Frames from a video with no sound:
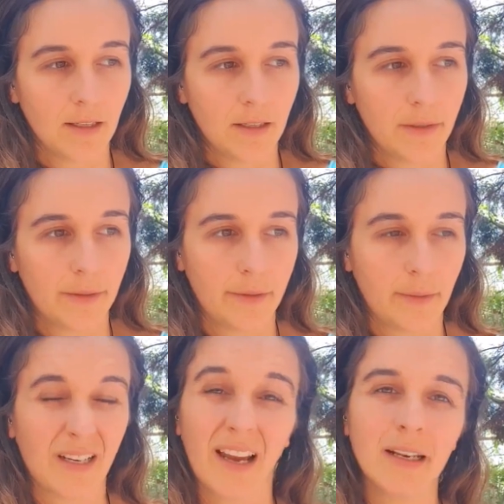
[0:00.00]
I
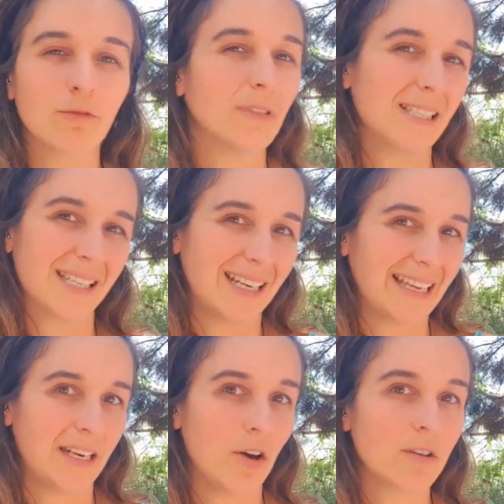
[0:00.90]
can't even really say
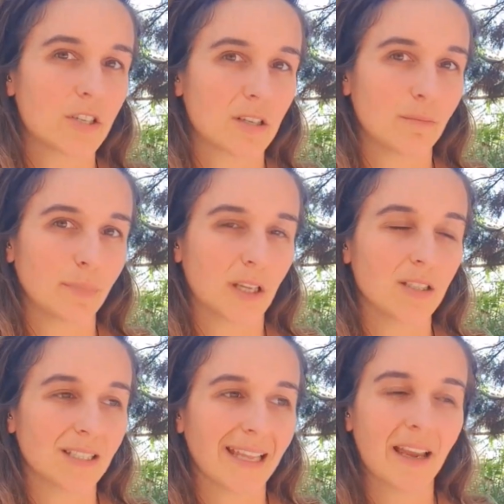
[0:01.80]
land ownership
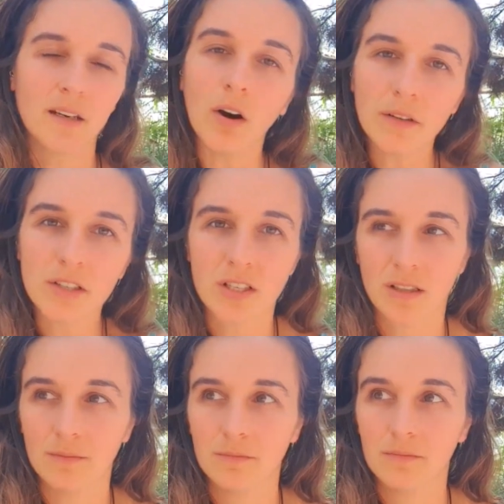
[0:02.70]
because land ownership
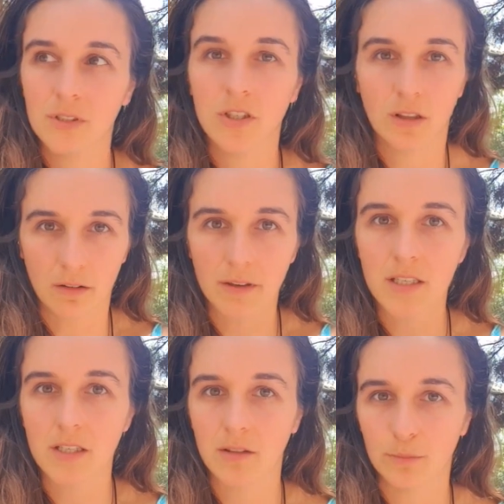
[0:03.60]
to the
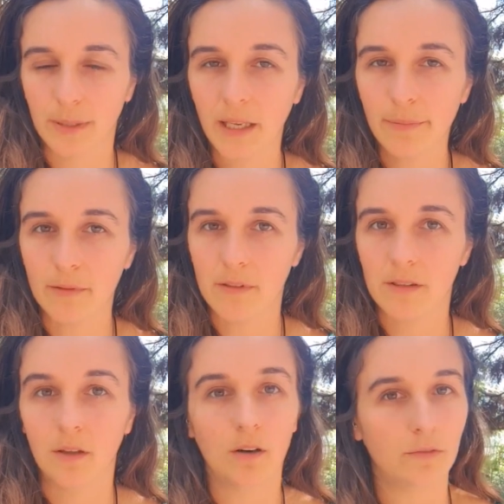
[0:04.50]
original peoples
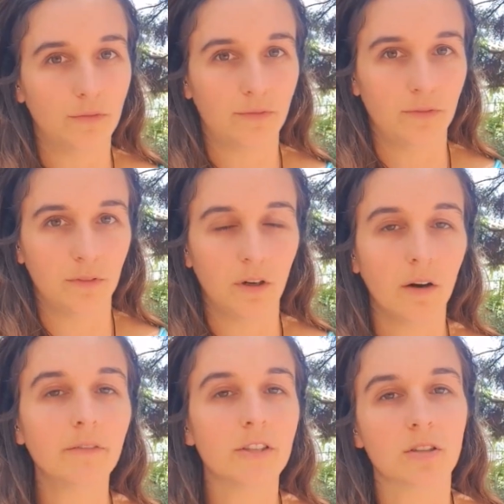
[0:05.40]
of
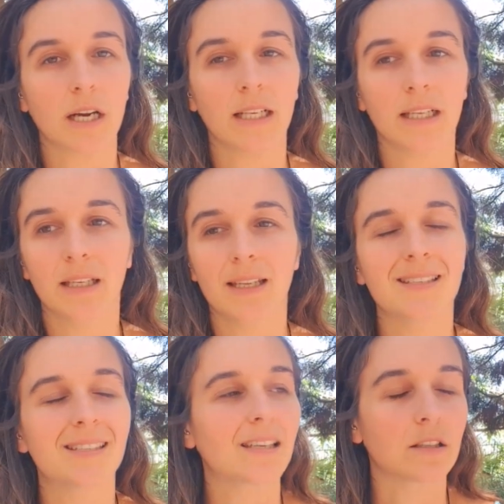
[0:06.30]
of Australia is
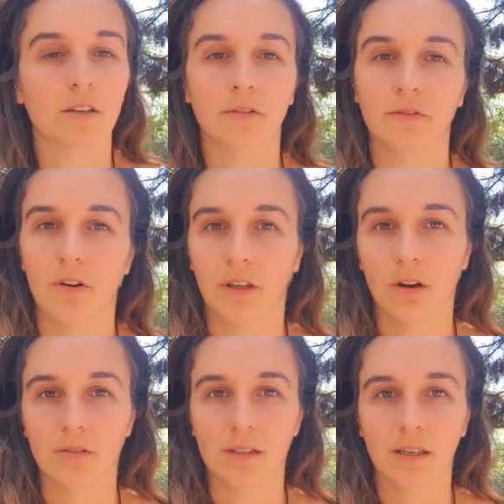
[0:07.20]
such a foreign
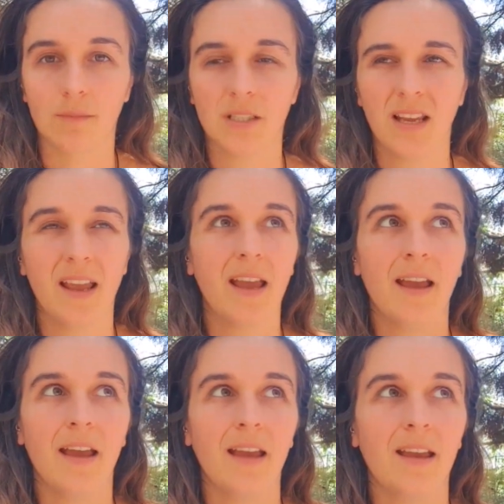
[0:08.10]
concept.
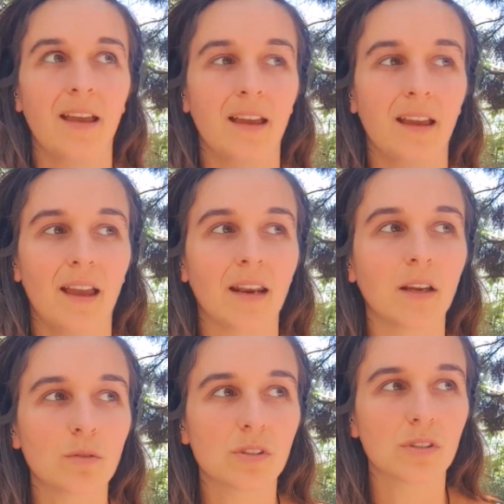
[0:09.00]
And I
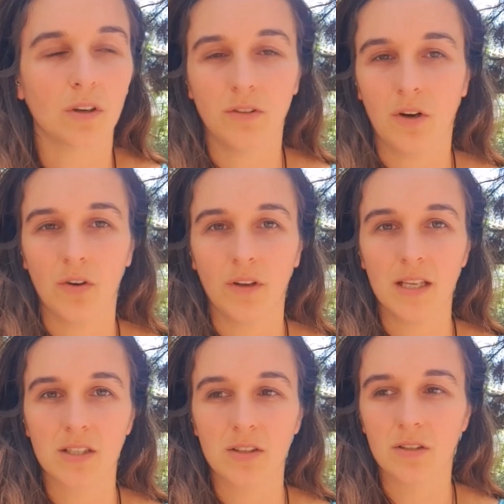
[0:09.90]
also know
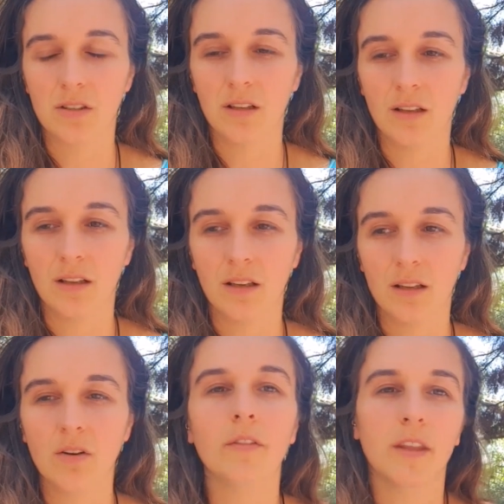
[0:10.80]
it's
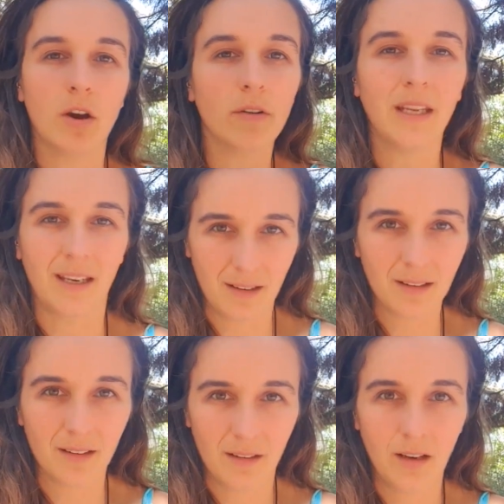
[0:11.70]
not the only,
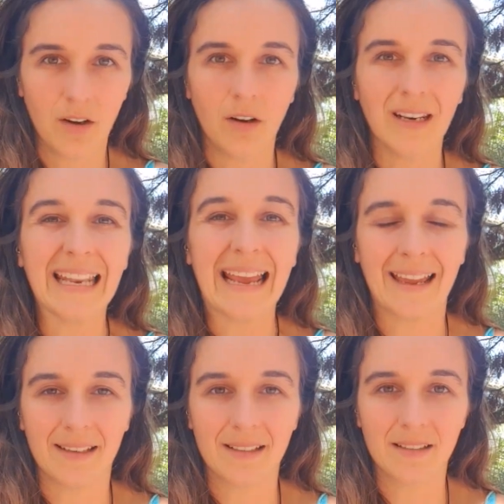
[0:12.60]
you know,
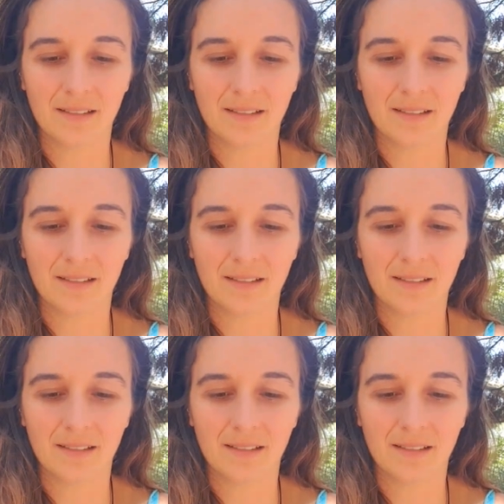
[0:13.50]
land